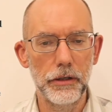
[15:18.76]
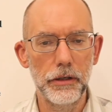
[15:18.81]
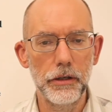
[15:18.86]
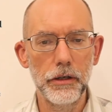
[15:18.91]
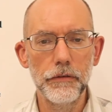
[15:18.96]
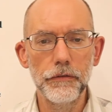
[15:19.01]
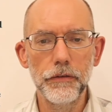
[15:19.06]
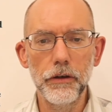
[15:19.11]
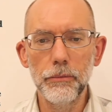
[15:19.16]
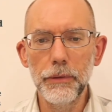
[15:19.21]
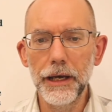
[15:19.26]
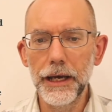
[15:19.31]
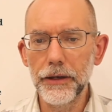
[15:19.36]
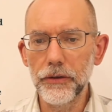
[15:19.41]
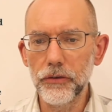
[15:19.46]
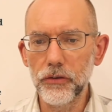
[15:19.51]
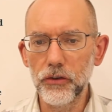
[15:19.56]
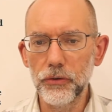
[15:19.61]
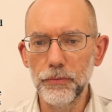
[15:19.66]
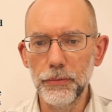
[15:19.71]
For
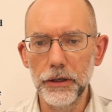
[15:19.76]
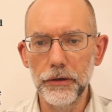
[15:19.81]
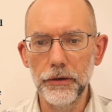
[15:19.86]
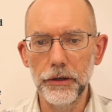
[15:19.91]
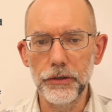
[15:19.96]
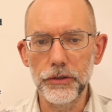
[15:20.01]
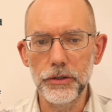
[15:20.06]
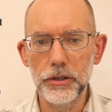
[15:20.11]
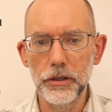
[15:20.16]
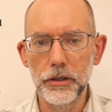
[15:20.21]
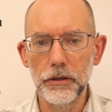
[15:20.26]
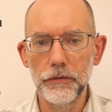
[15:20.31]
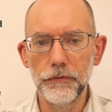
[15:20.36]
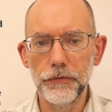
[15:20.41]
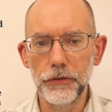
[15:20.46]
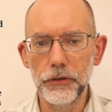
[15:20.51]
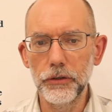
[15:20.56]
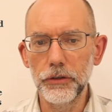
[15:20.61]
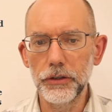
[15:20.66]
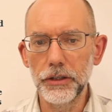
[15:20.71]
man's spirit,
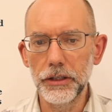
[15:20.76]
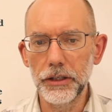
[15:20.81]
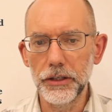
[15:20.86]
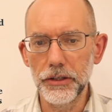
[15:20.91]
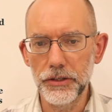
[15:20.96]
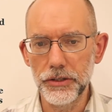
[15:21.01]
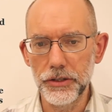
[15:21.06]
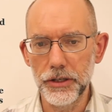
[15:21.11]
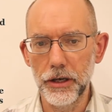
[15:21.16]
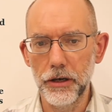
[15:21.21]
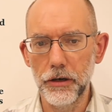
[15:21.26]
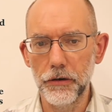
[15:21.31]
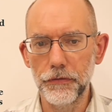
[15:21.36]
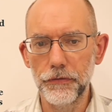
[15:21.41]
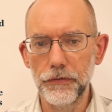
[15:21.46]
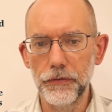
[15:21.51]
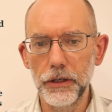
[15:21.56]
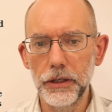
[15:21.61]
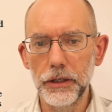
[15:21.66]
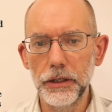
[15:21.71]
viewed in
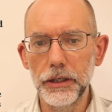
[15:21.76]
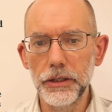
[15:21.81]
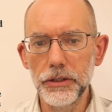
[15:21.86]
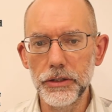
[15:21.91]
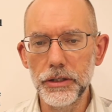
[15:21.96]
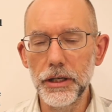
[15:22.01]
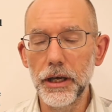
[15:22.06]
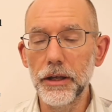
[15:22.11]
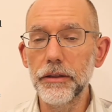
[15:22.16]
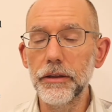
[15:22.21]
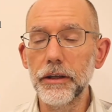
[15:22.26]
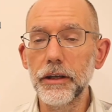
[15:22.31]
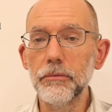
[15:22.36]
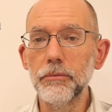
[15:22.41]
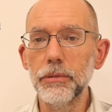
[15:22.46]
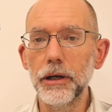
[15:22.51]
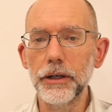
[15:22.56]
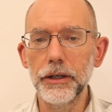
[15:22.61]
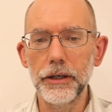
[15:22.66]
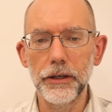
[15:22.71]
itself, is nothing
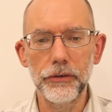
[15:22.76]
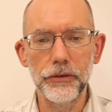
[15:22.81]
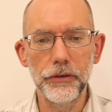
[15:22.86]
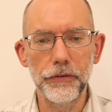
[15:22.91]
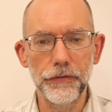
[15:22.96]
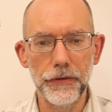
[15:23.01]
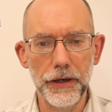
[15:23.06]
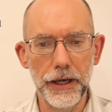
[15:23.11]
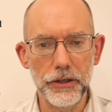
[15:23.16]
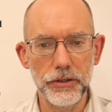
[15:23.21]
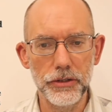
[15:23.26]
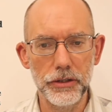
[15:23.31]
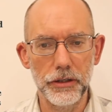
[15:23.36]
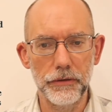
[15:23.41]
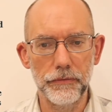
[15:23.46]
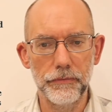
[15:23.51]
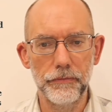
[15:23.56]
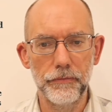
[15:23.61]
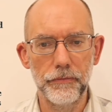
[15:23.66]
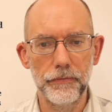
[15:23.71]
but his affection,
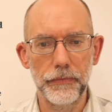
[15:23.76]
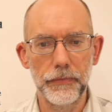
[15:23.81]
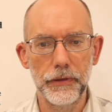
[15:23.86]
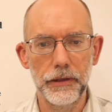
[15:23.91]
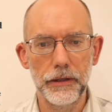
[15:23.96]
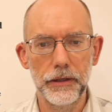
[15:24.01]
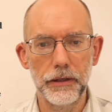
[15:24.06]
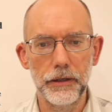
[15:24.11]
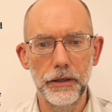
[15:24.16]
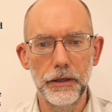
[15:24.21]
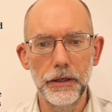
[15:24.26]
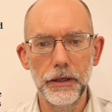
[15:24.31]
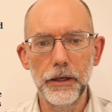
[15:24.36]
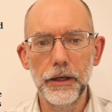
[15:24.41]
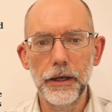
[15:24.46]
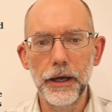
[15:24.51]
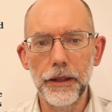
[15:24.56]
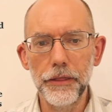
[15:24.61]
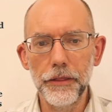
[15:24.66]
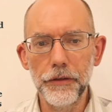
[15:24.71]

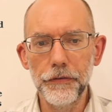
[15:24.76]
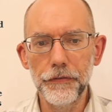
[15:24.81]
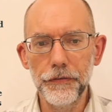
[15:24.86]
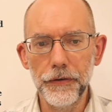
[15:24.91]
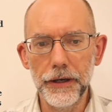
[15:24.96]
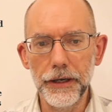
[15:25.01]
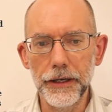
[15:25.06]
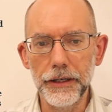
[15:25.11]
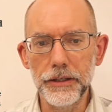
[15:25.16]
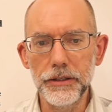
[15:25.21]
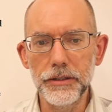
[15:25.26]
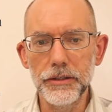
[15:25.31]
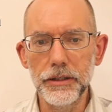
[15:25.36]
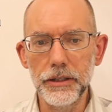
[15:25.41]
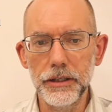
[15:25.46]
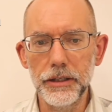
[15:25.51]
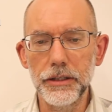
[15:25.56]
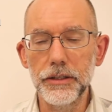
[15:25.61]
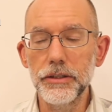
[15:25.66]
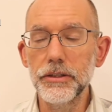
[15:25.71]
and the face
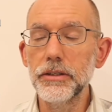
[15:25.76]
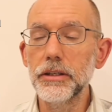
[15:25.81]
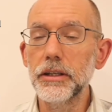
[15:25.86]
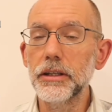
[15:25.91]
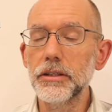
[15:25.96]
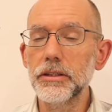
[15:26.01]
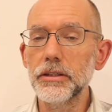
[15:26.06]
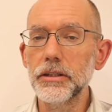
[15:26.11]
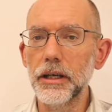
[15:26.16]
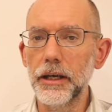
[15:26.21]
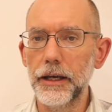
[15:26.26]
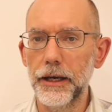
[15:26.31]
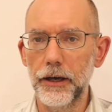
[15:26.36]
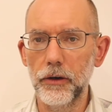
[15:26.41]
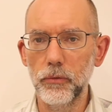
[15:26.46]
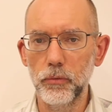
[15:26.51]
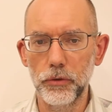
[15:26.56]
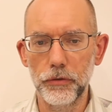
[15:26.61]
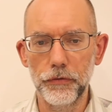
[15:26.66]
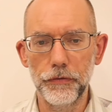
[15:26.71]
is its
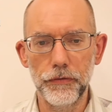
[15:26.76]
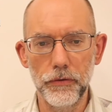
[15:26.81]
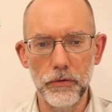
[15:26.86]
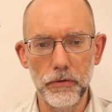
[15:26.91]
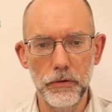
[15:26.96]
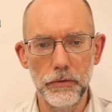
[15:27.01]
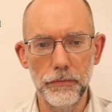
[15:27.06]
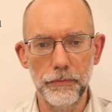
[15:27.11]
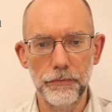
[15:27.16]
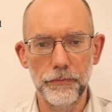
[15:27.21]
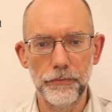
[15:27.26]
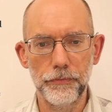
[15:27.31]
outward form.